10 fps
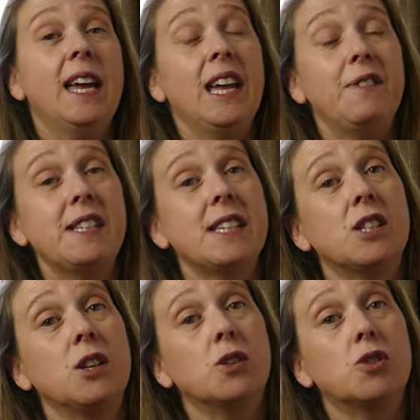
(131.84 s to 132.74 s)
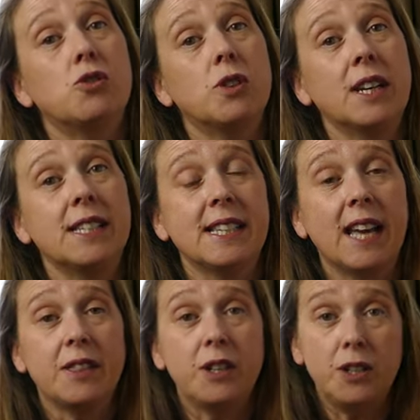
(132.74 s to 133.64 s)
If it is that you're struggling to
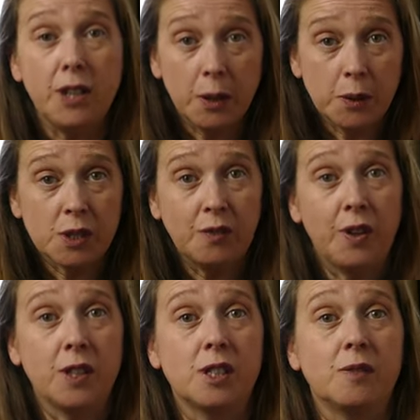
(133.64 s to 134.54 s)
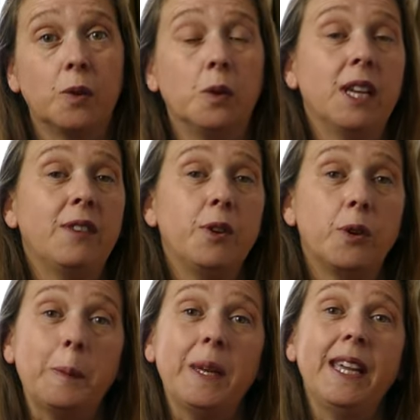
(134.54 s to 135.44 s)
get the notes, first of all, if
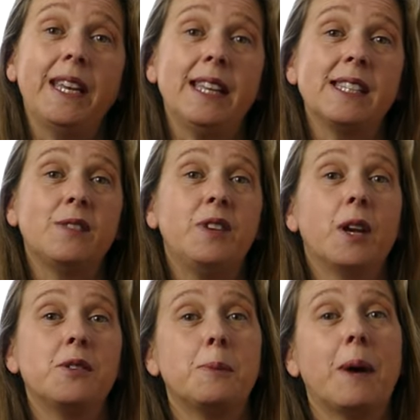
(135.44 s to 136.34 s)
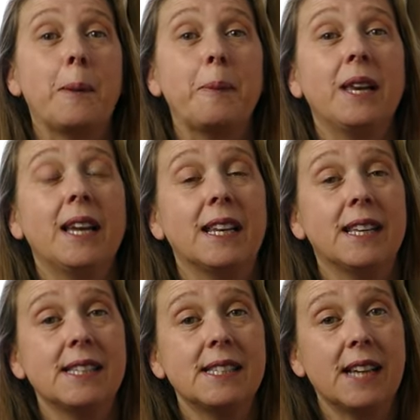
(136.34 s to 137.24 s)
you're a pianist, if you go to my
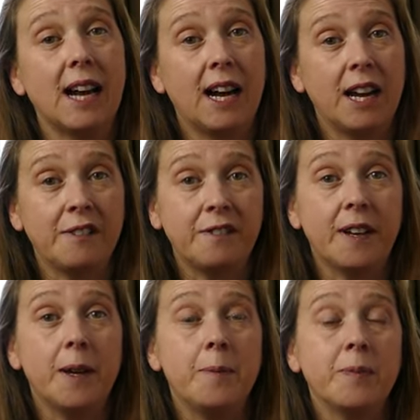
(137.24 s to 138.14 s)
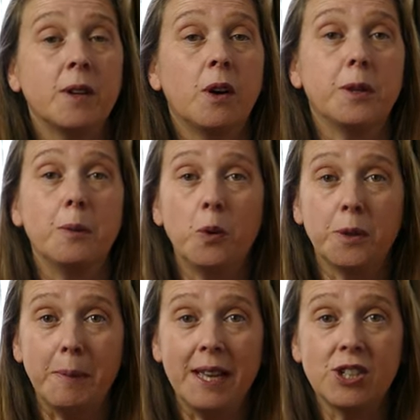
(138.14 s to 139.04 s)
playlist, I've got all
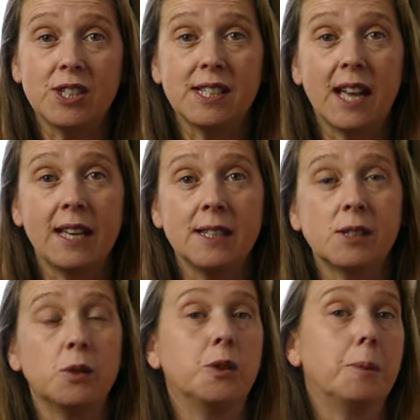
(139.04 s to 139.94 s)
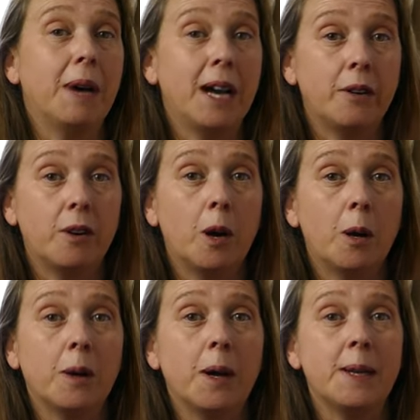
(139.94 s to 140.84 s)
the major scales, all the minor
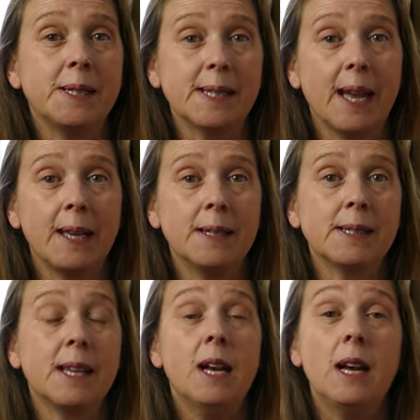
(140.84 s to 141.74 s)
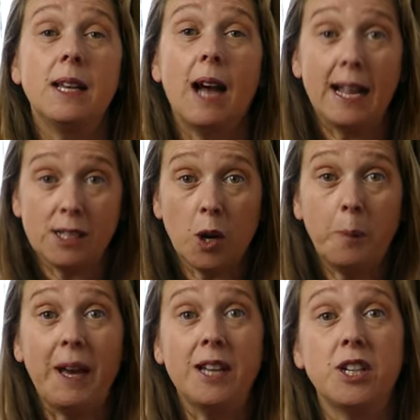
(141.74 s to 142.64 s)
scales, and
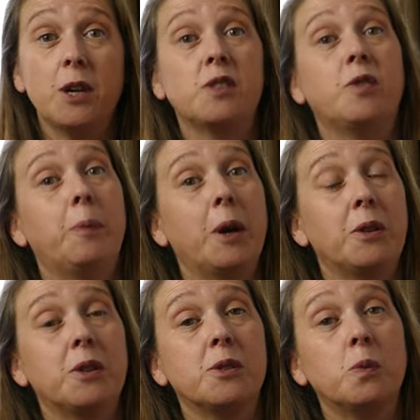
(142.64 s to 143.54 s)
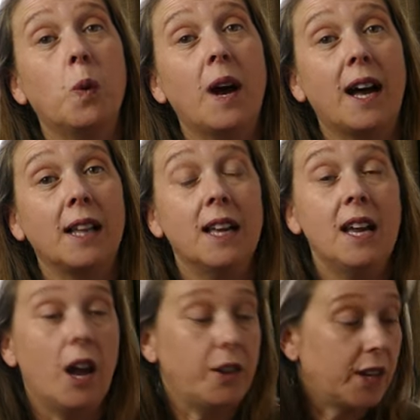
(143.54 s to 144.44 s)
arpeggios for both as well.
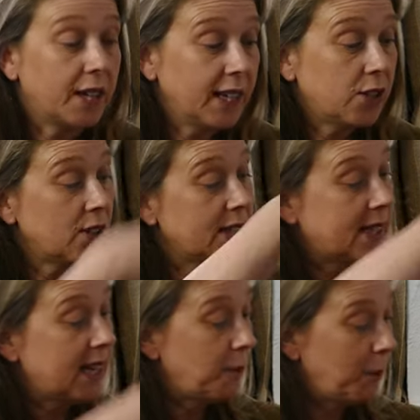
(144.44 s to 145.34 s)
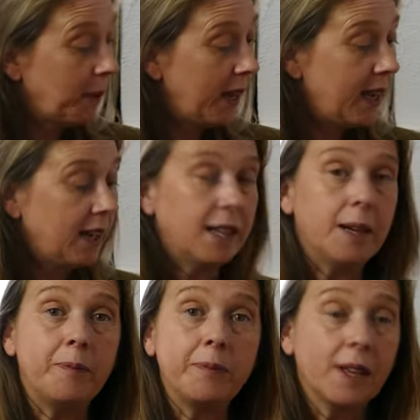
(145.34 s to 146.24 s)
And you can literally see me playing
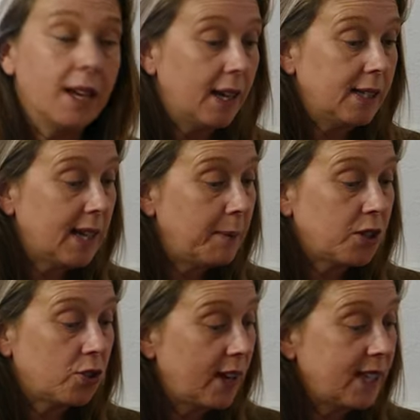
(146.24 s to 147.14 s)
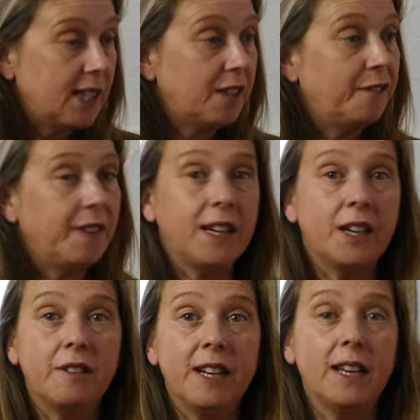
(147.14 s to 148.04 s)
them and demonstrating the
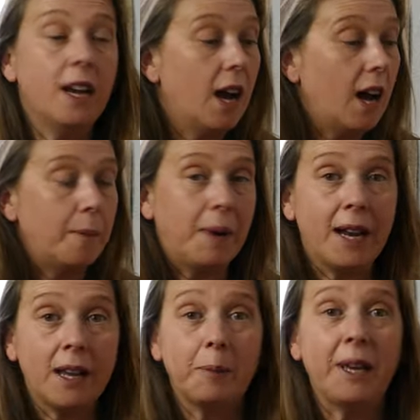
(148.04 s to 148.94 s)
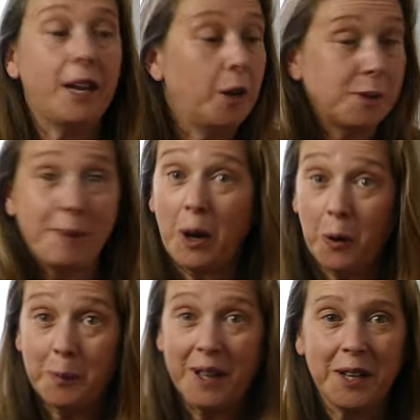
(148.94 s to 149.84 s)
fingering at my piano. It's my
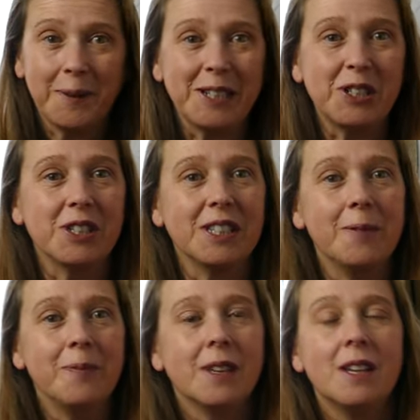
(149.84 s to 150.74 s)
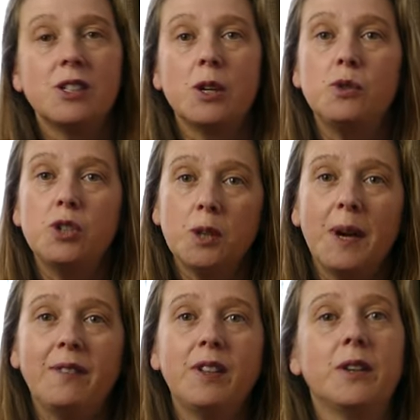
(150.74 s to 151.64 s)
old piano, actually. So do
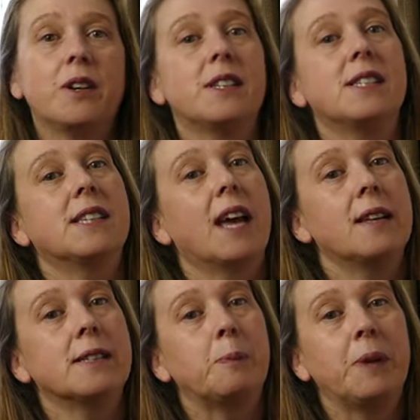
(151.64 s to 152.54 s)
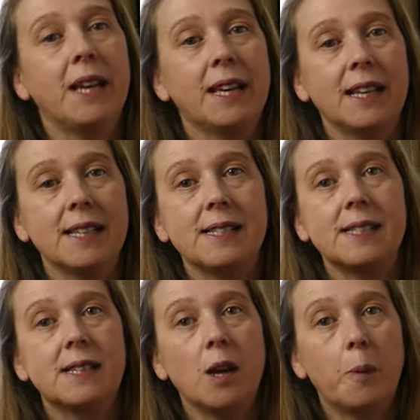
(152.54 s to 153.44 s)
have a look at the scales
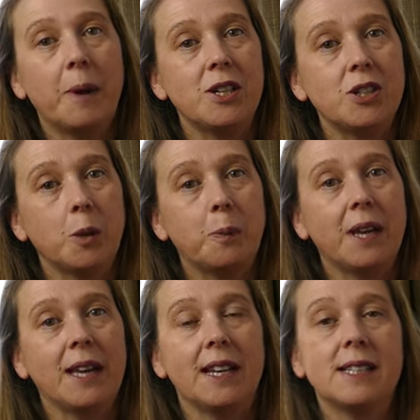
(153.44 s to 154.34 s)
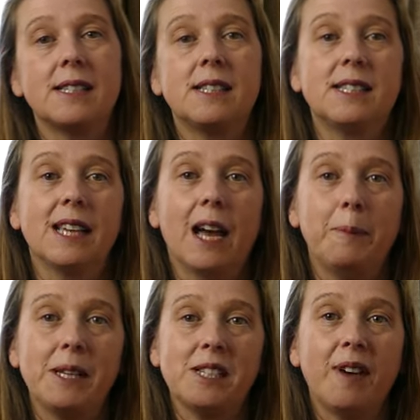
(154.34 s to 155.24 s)
playlists, the arpeggio playlists, to get a
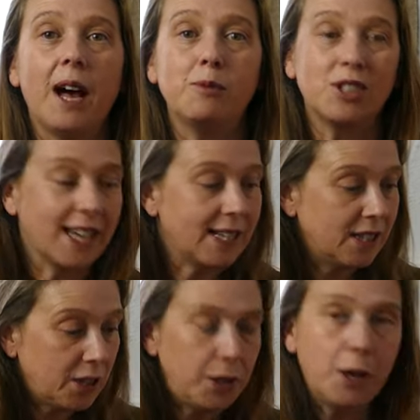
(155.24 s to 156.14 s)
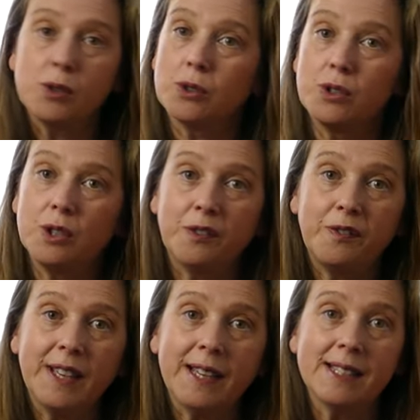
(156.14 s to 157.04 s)
bit of help just getting the notes under your
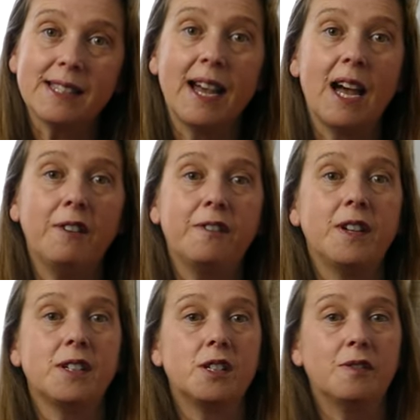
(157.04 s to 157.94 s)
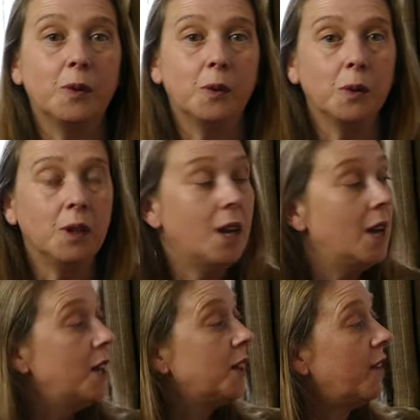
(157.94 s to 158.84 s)
fingers there, first of all.
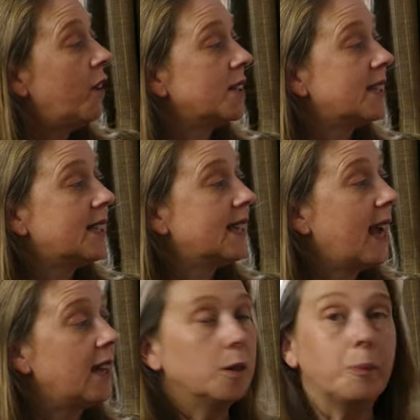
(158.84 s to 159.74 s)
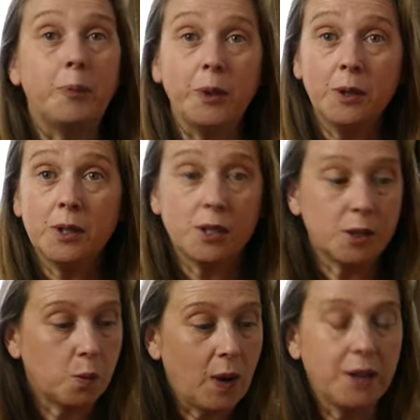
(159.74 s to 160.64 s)
There are scale books
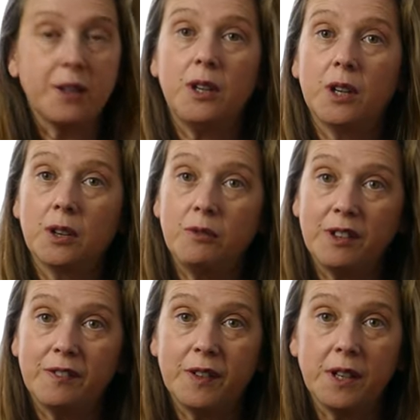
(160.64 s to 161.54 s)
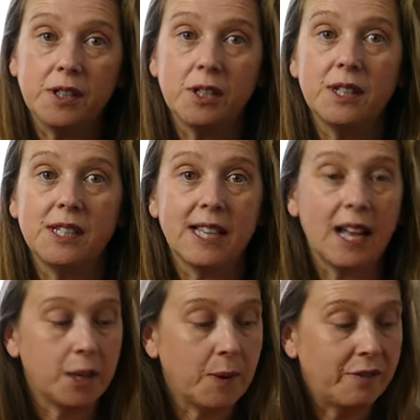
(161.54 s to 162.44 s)
as well that you can refer to that
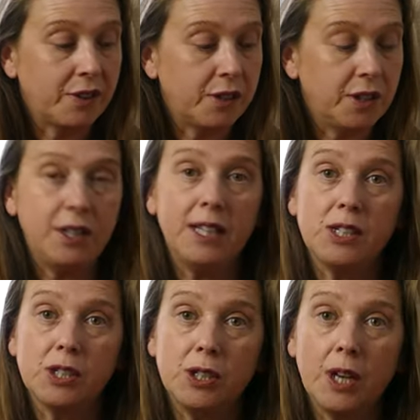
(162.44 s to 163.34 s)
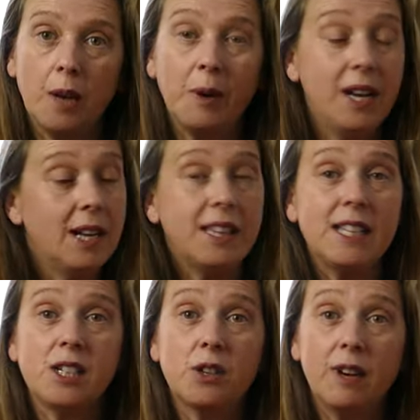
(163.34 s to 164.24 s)
tell you everything you need to know.
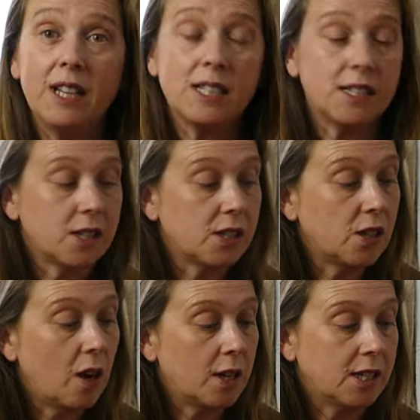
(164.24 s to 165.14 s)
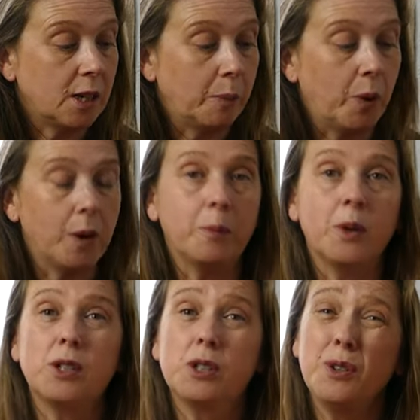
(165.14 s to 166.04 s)
These are great as a starting point, but
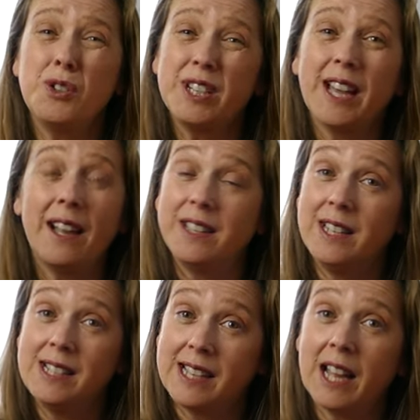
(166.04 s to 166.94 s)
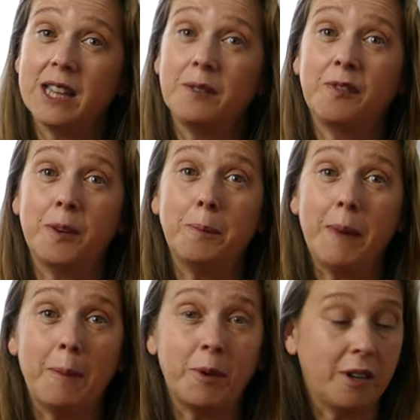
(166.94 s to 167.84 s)
as soon as you can, you need to get them from
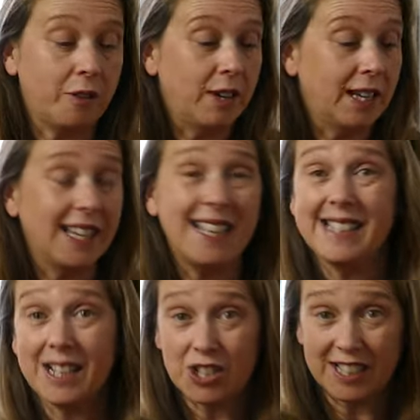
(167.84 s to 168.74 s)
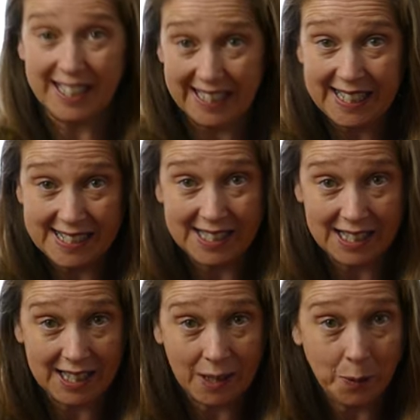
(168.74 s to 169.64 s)
memory, really. It's actually easier
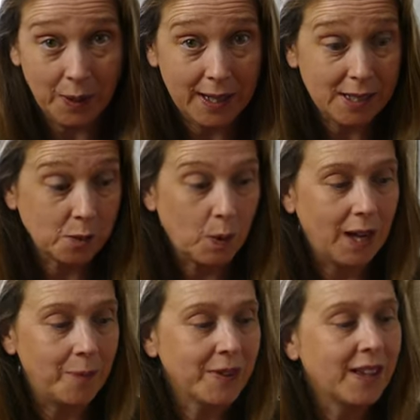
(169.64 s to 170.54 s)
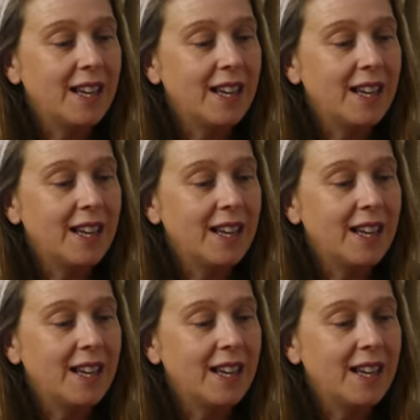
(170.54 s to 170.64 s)
that way as well.